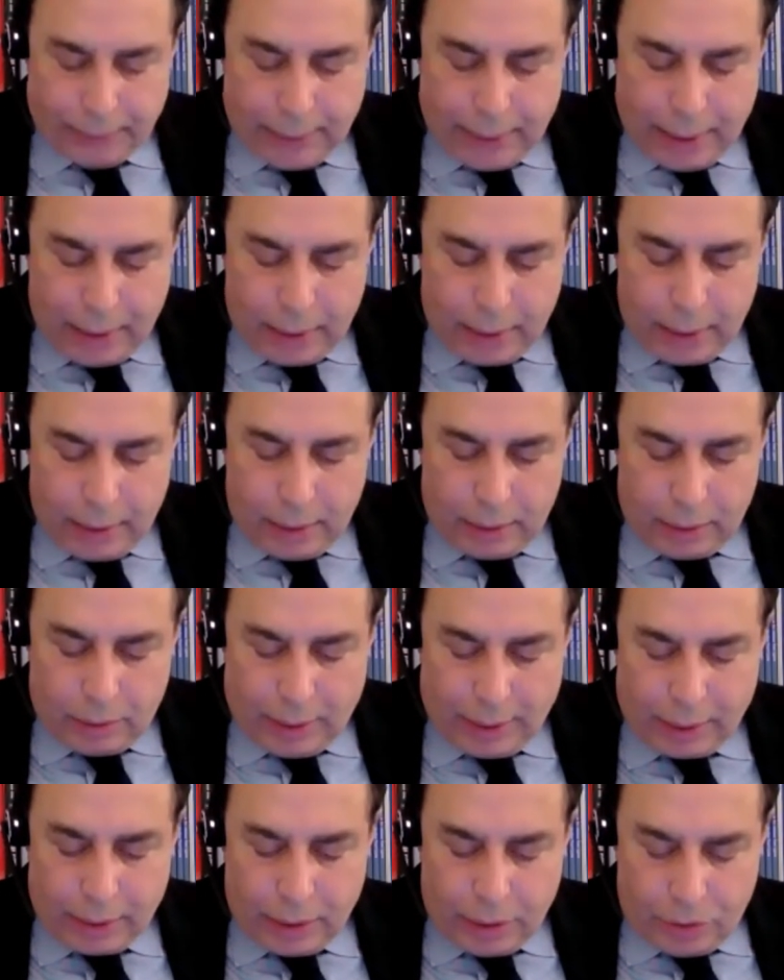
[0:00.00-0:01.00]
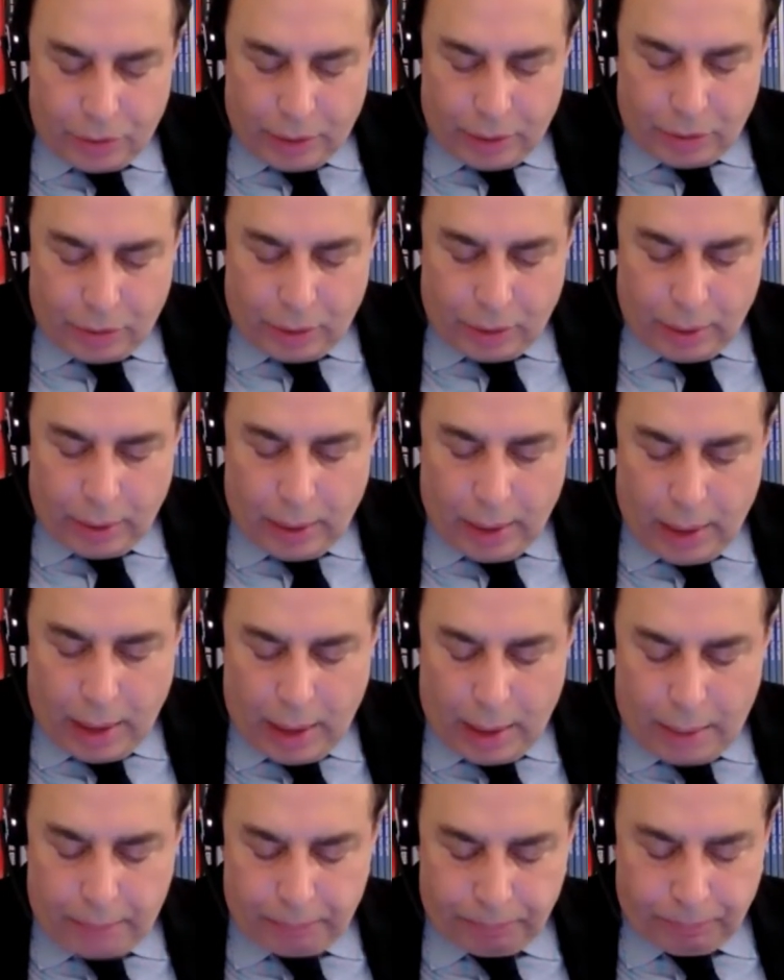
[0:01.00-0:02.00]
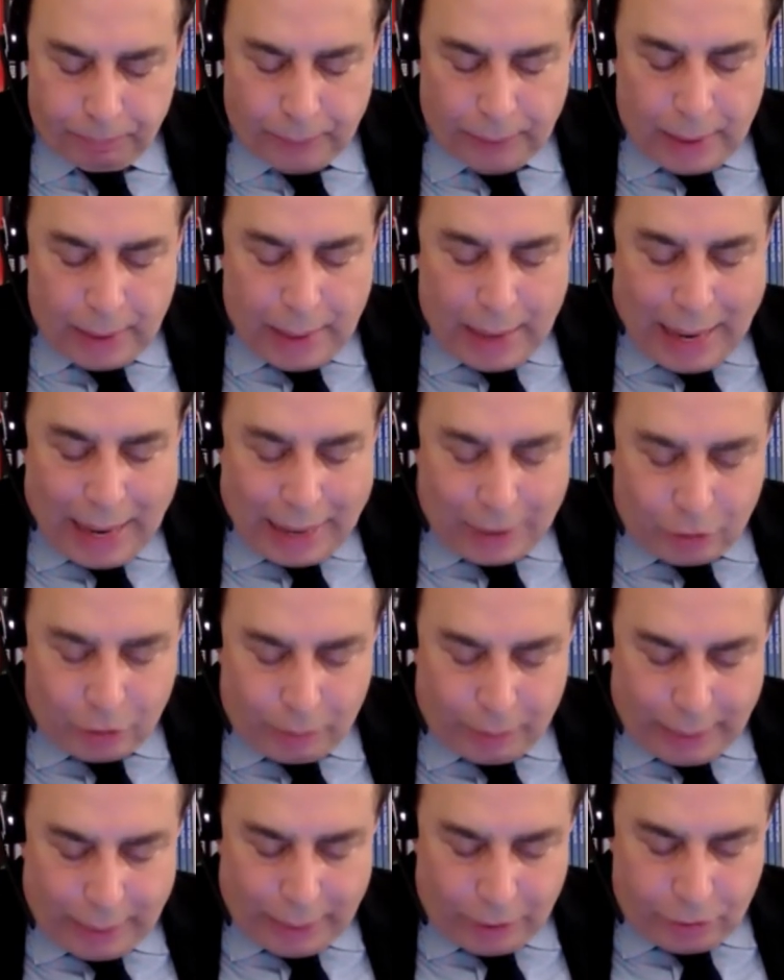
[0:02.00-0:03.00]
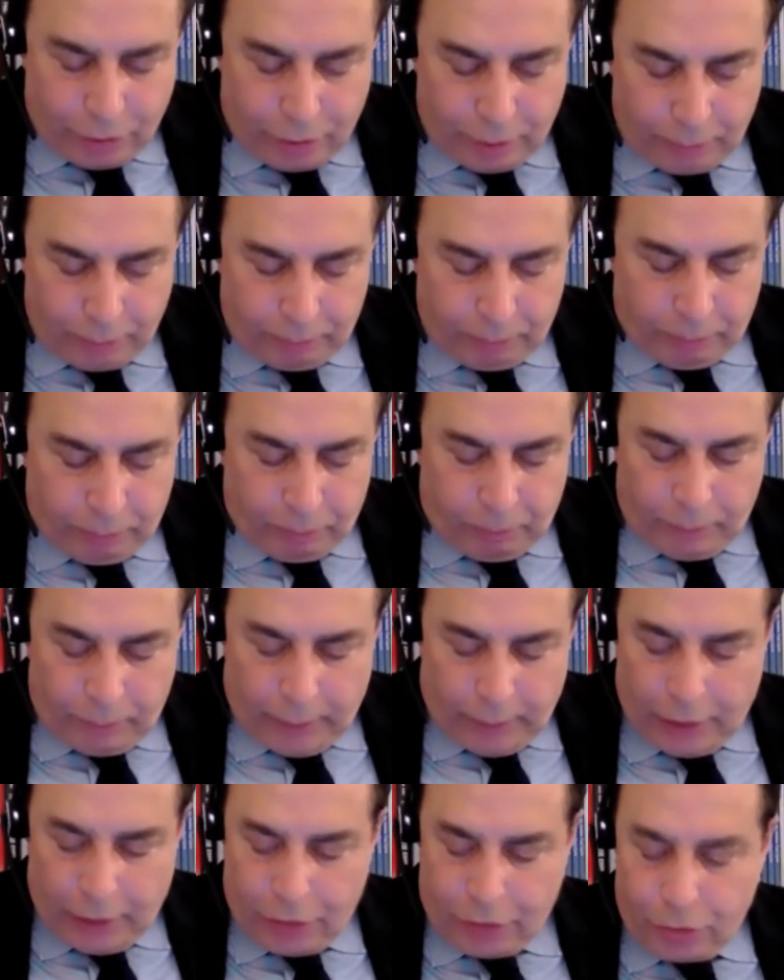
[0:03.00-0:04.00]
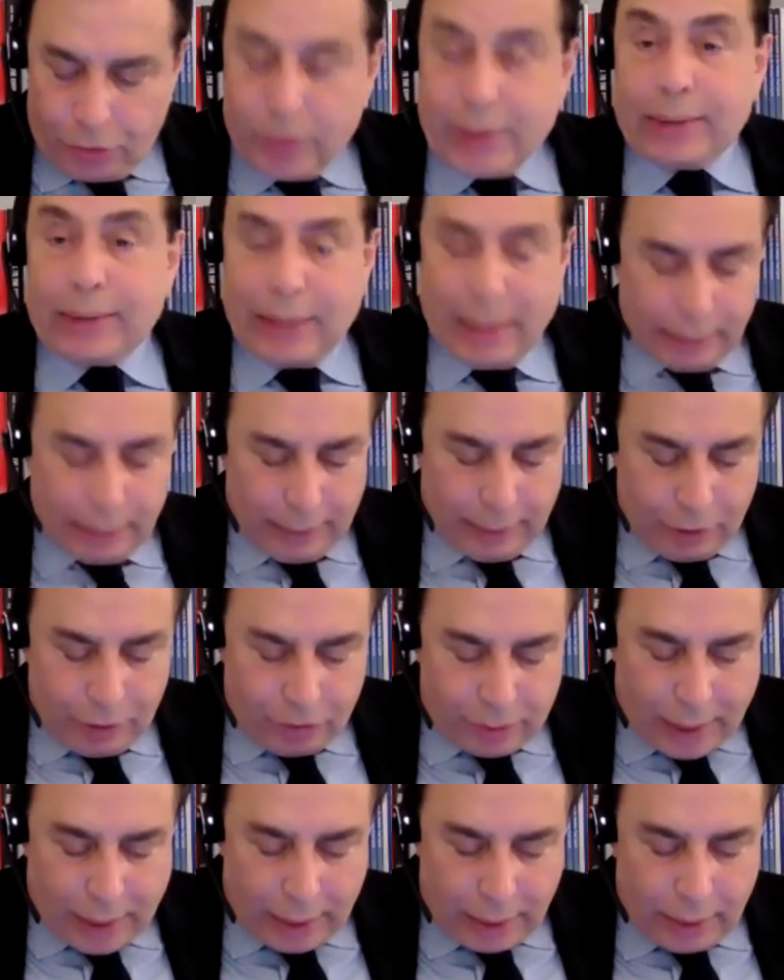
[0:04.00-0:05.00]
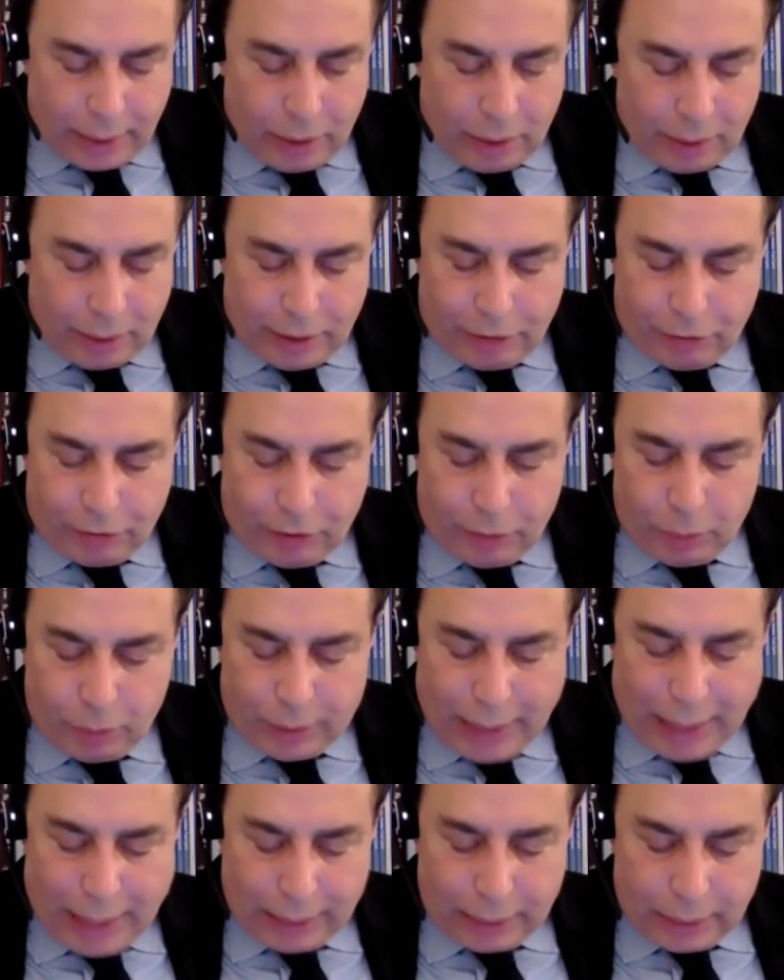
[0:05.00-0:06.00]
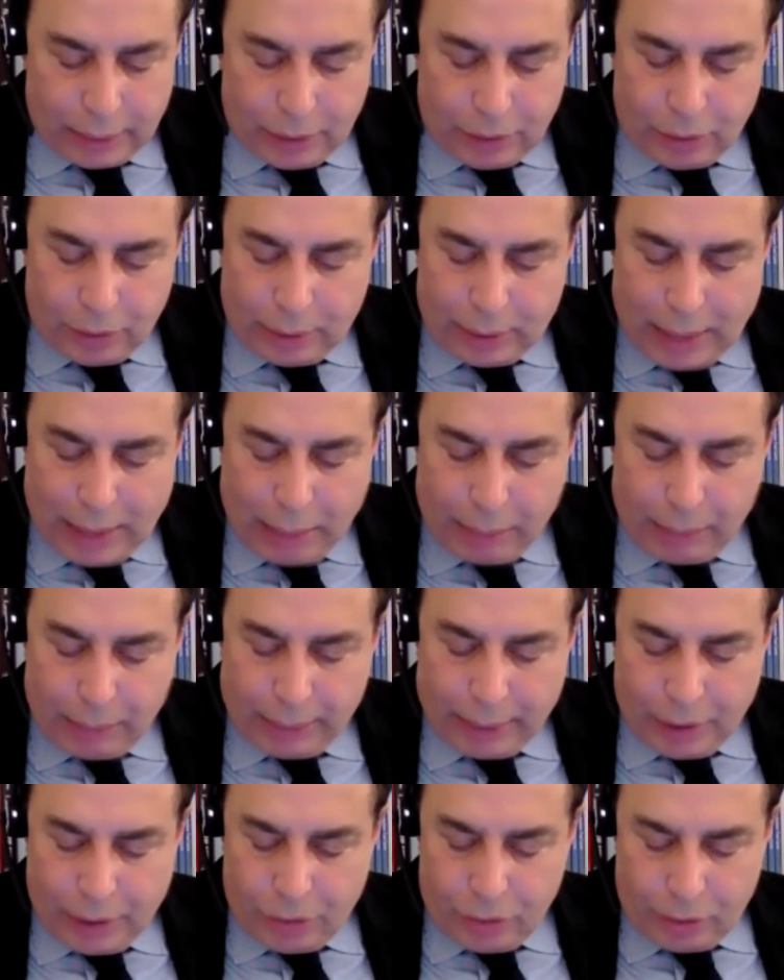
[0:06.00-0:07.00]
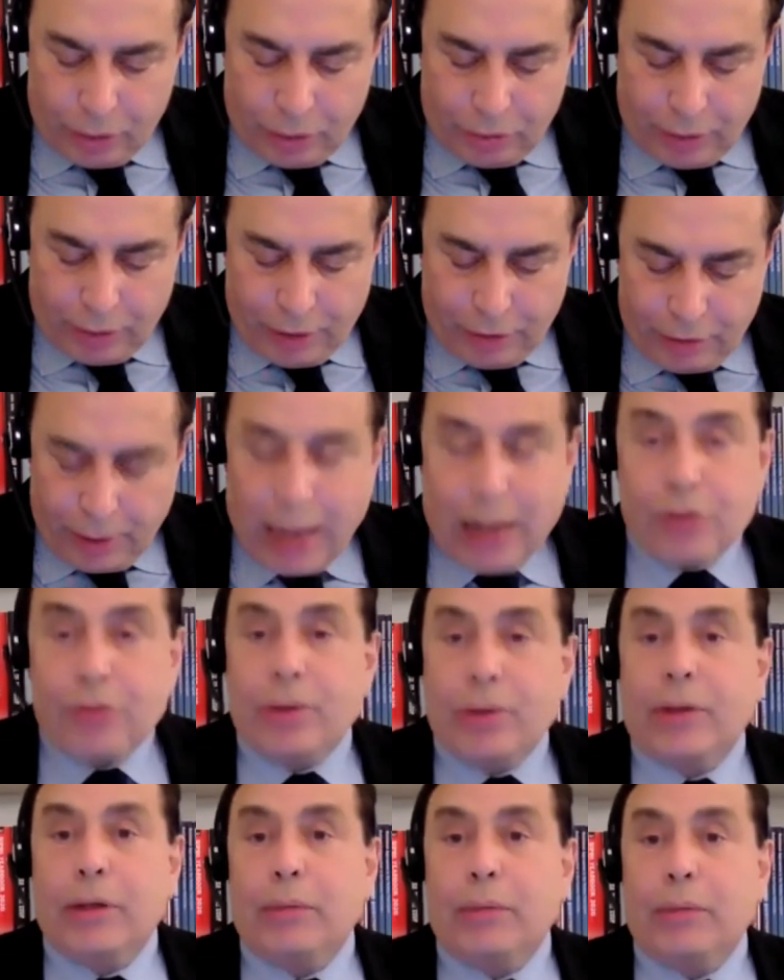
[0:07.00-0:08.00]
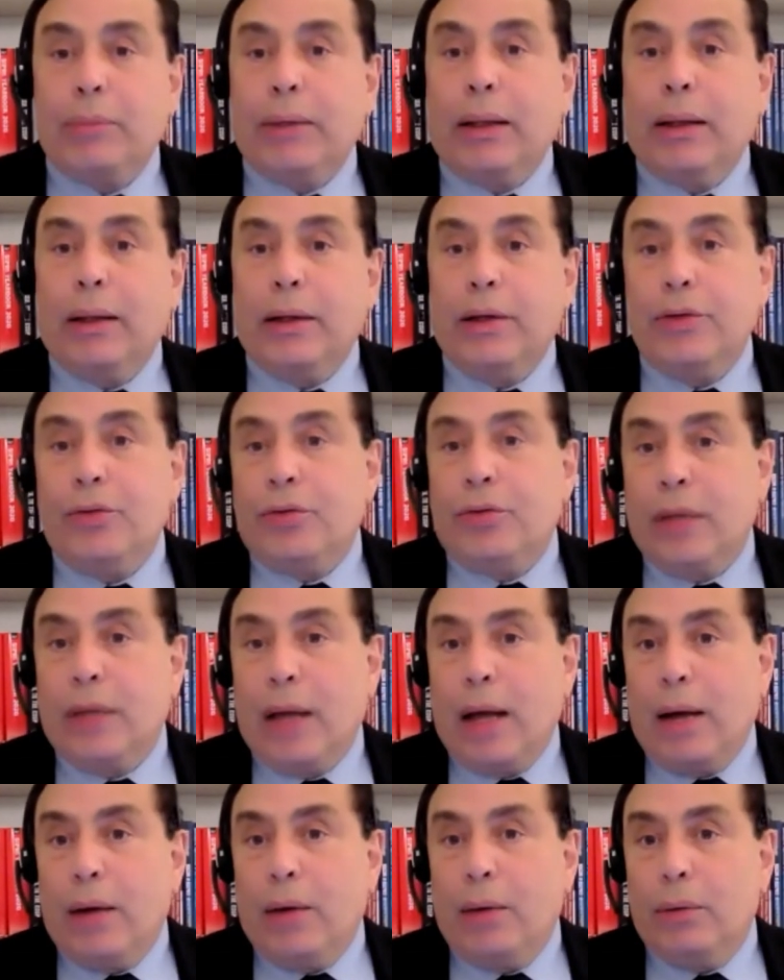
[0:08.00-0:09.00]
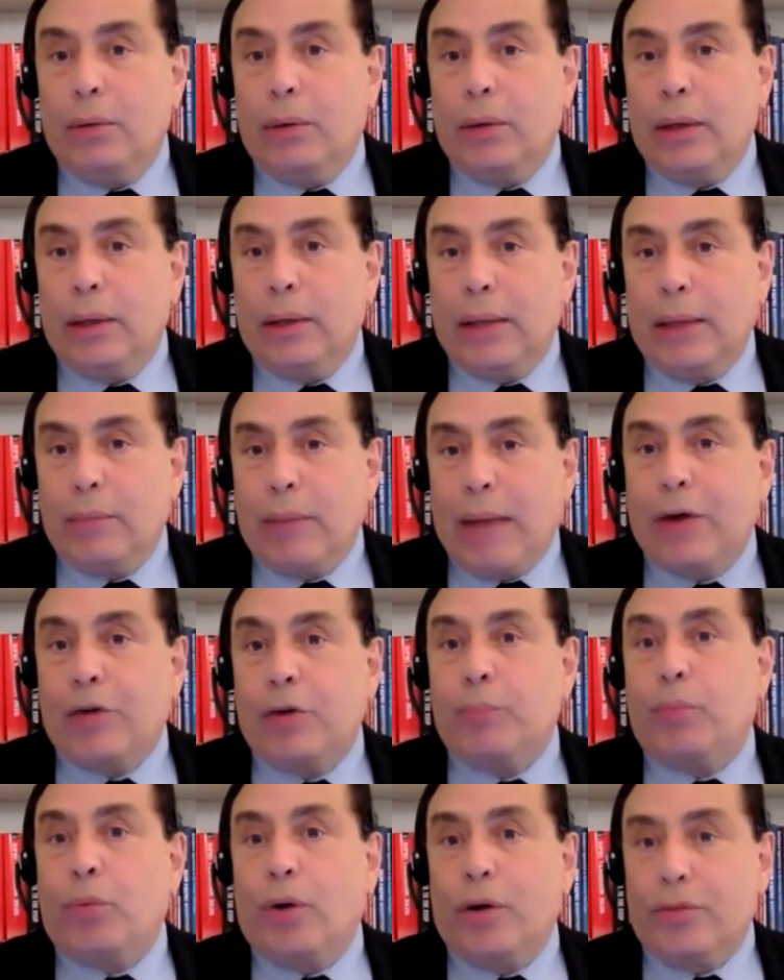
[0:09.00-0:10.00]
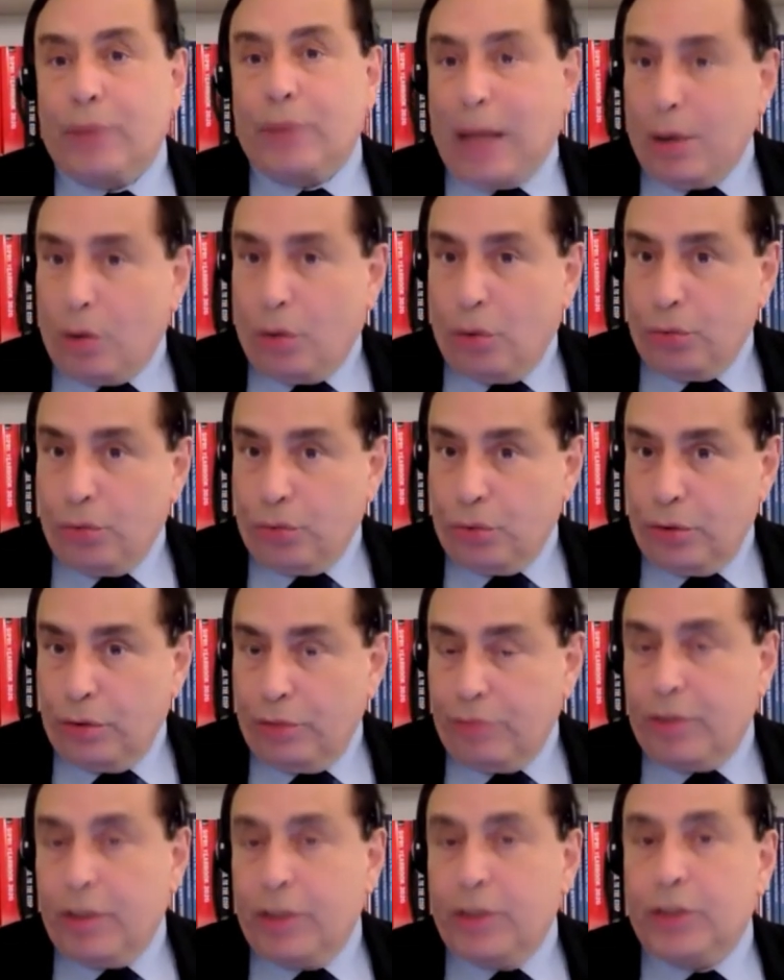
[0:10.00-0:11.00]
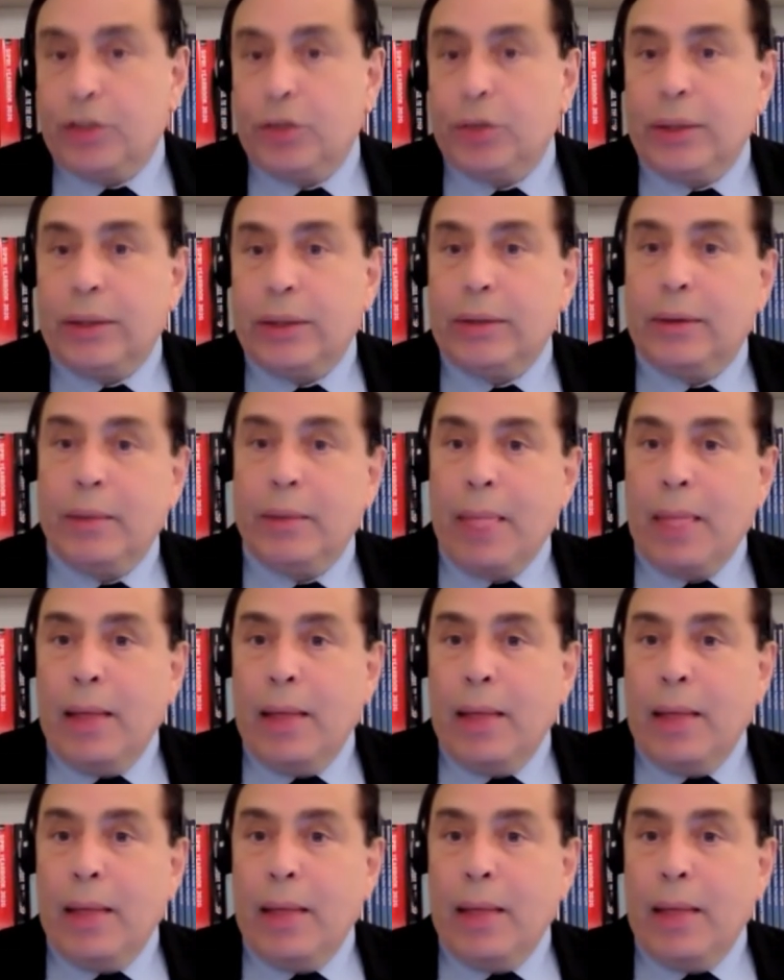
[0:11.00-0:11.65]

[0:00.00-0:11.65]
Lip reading: then Director General Hans Blix issued a technical study on different modalities on the application of safeguards in the Middle East. In my reports, I also referred to it.